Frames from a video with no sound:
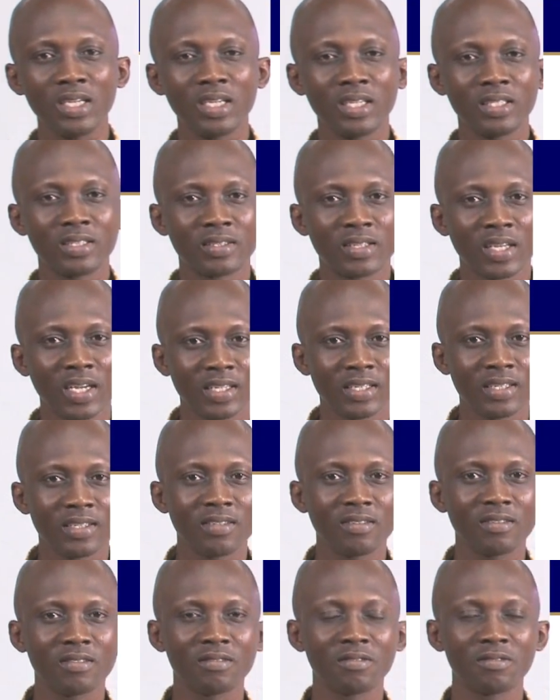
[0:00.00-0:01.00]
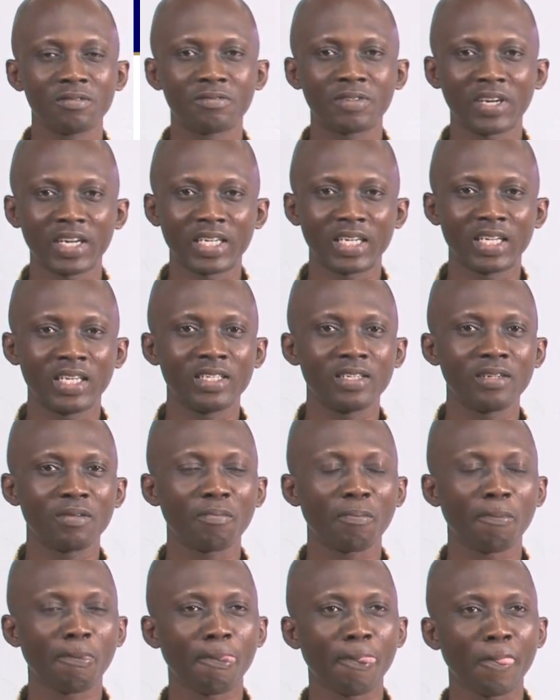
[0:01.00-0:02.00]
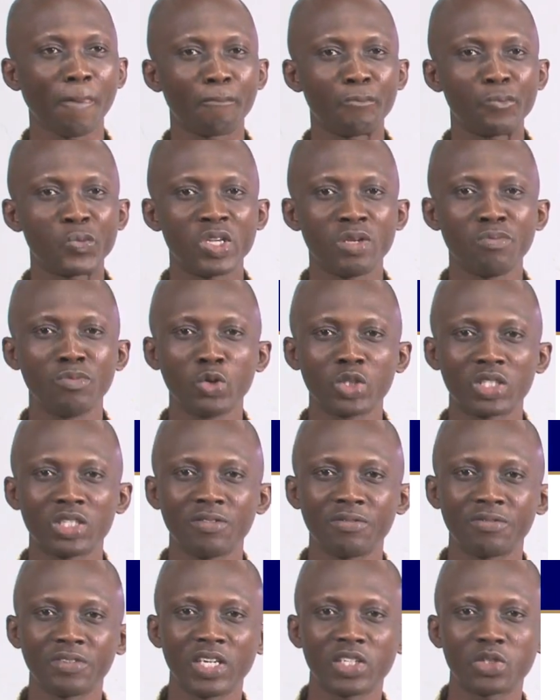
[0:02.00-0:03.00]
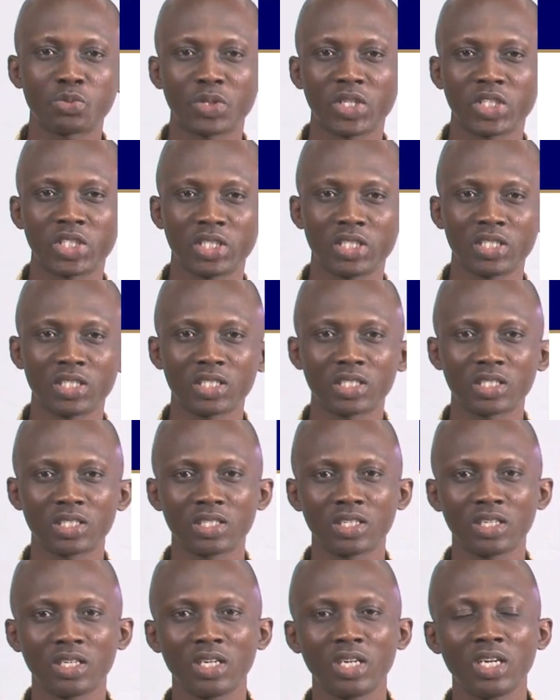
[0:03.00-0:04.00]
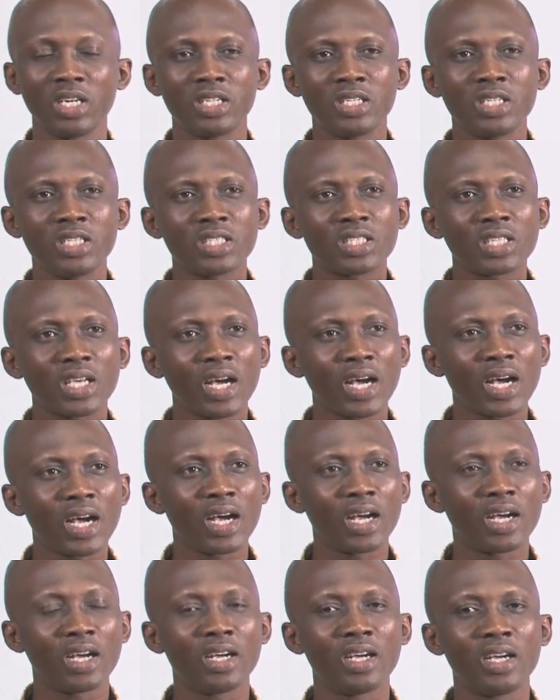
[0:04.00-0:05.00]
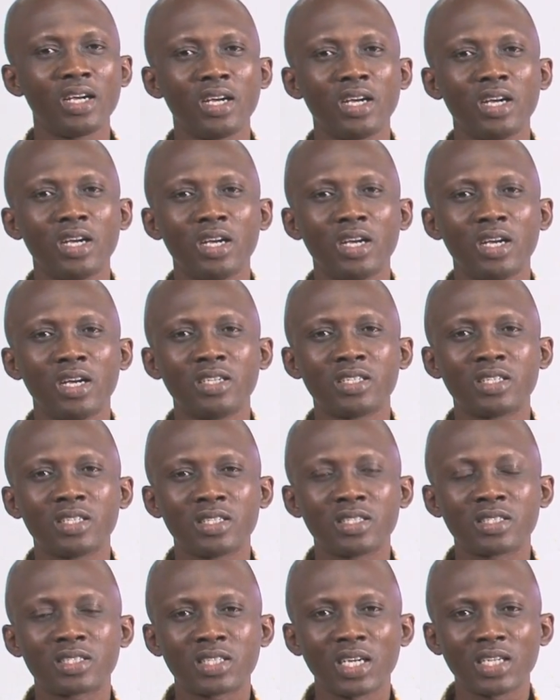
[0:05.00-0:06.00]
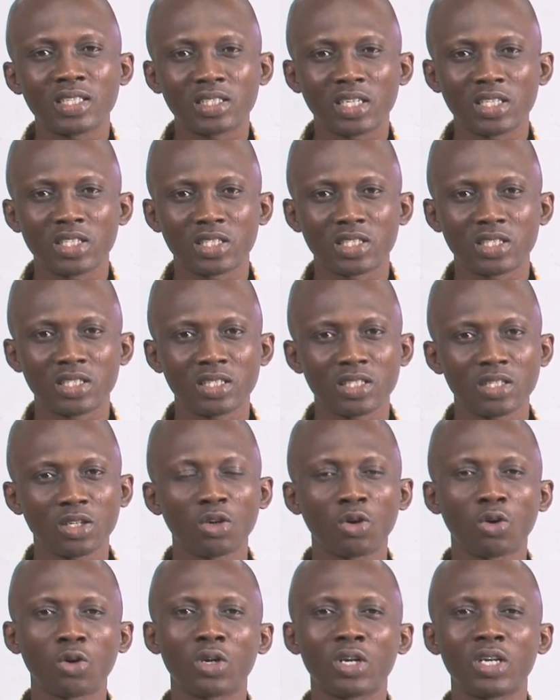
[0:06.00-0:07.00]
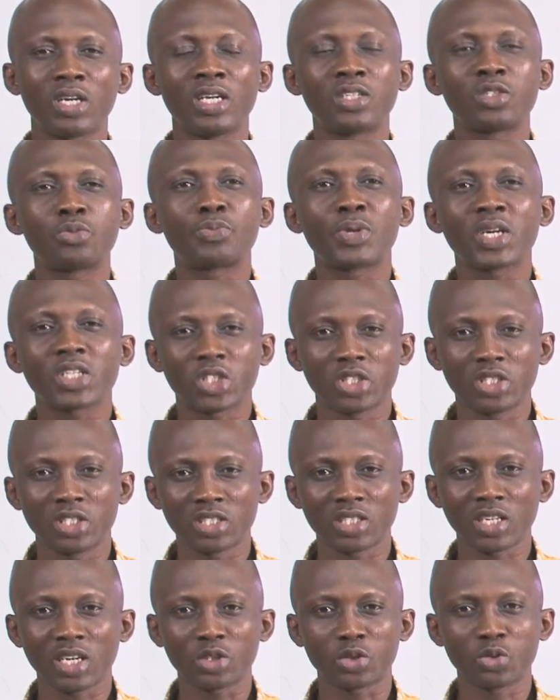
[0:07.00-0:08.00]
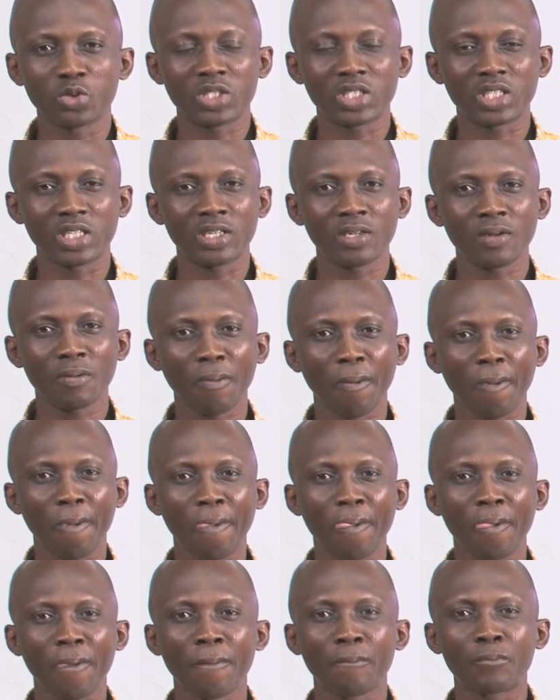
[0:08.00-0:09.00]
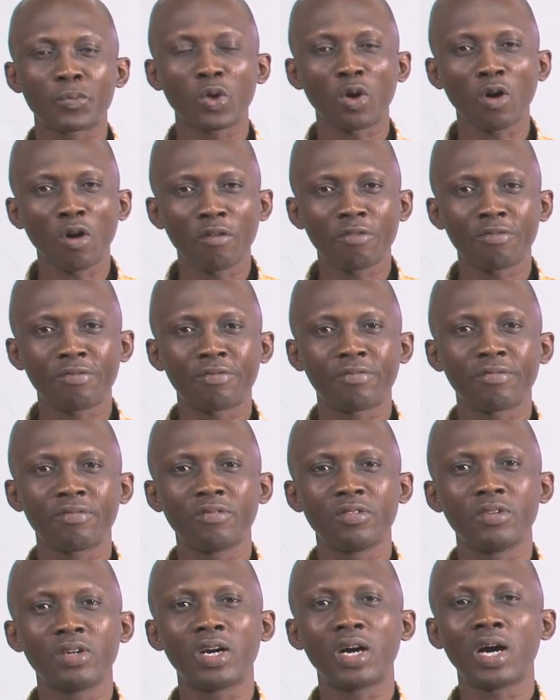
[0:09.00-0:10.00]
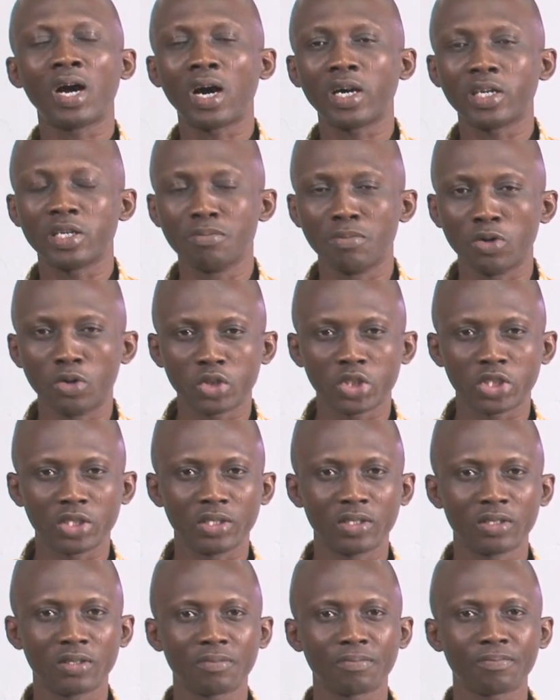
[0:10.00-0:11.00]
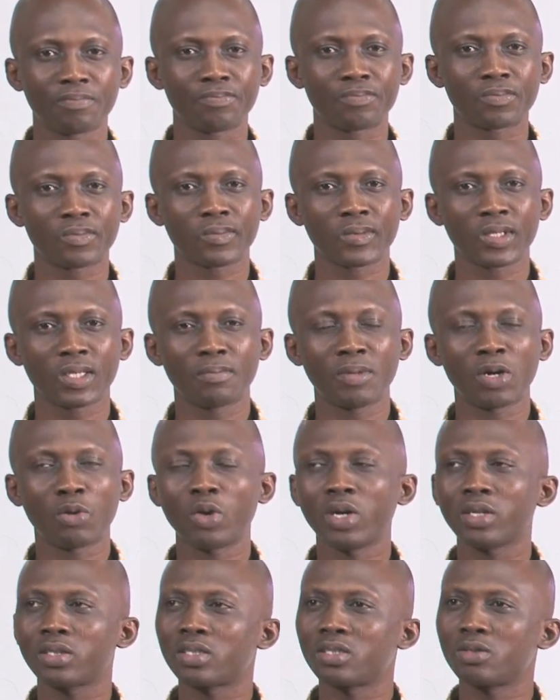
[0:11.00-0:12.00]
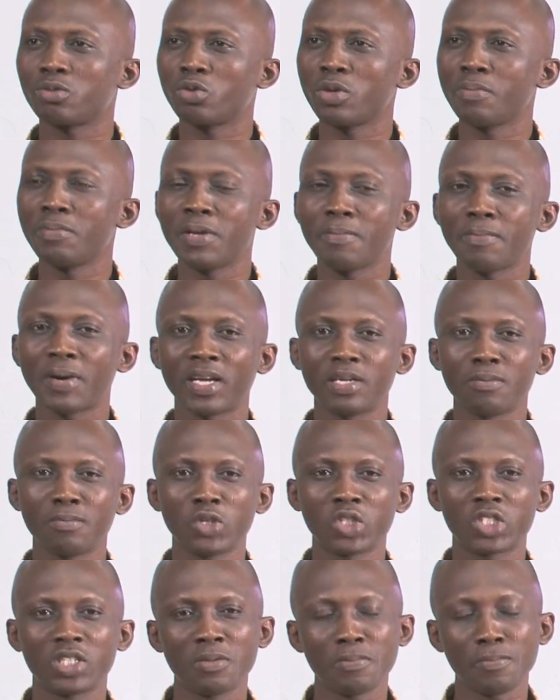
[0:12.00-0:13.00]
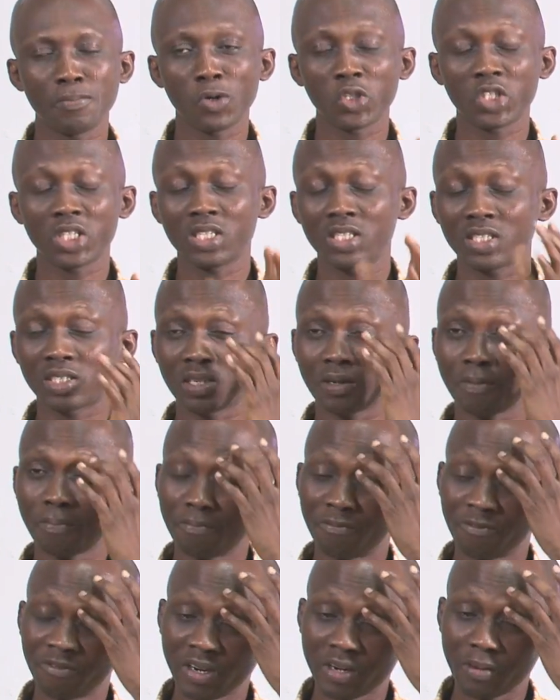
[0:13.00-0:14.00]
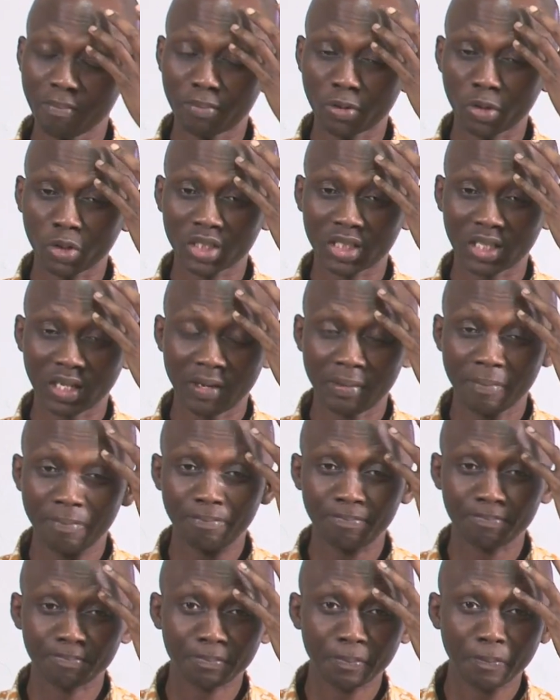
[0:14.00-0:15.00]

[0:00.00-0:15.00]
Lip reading: And then finally, emotive expressions. These are sentences or expressions, I should say, of our emotion. But what we mean by emotion, emotion is a very broad term.